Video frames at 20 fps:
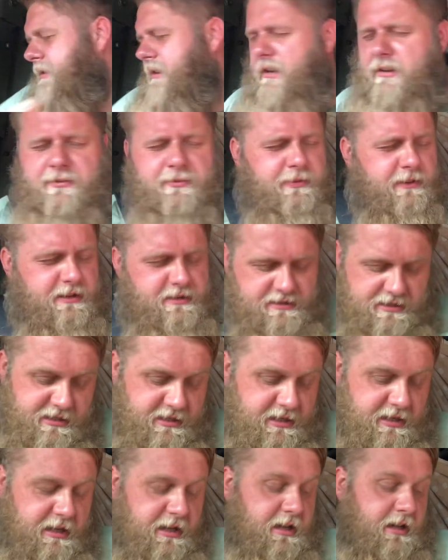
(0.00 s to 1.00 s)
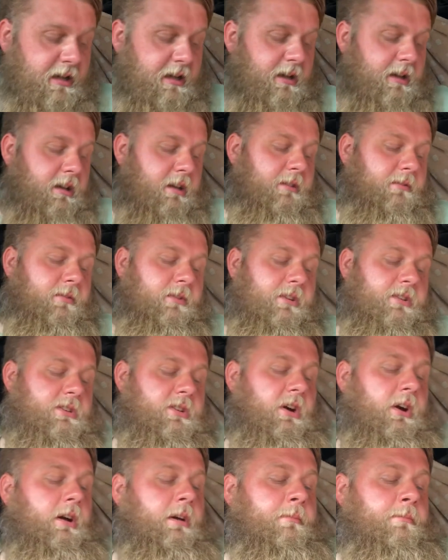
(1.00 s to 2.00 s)
if it's for the
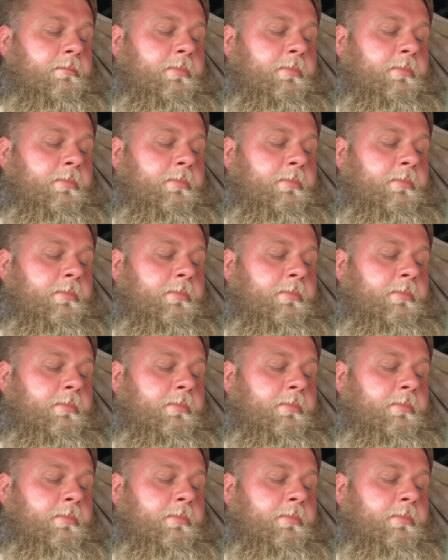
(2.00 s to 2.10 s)
time